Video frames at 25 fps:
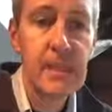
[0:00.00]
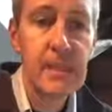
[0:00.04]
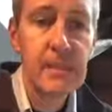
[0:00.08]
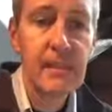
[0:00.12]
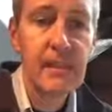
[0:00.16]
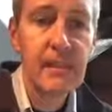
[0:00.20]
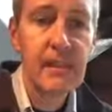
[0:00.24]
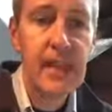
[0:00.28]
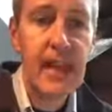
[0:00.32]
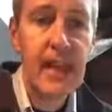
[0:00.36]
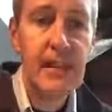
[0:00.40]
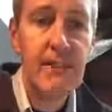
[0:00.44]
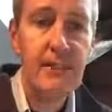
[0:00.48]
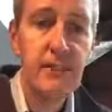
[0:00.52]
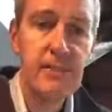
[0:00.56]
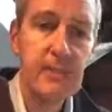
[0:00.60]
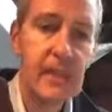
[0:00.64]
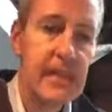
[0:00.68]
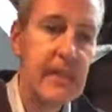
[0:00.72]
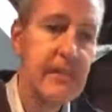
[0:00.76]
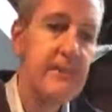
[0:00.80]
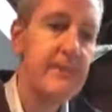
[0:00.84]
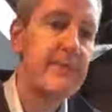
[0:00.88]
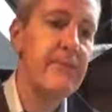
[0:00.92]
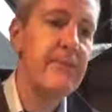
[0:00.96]
just to have as
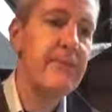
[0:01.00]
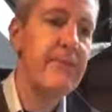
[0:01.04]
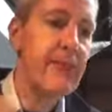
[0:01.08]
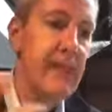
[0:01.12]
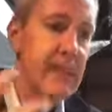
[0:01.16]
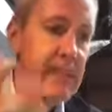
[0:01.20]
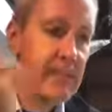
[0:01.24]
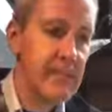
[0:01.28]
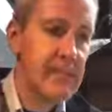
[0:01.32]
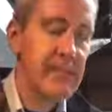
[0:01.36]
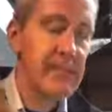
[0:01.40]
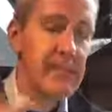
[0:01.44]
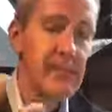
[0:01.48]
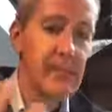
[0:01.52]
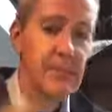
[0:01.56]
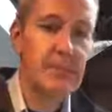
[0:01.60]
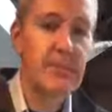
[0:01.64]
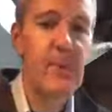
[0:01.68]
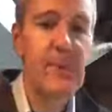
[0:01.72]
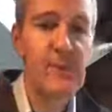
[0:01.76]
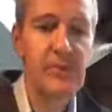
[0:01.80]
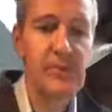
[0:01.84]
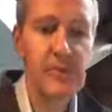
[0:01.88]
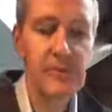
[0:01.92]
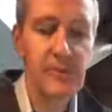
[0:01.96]
many faces as
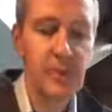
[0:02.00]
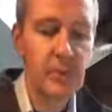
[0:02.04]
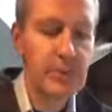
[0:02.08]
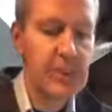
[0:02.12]
possible,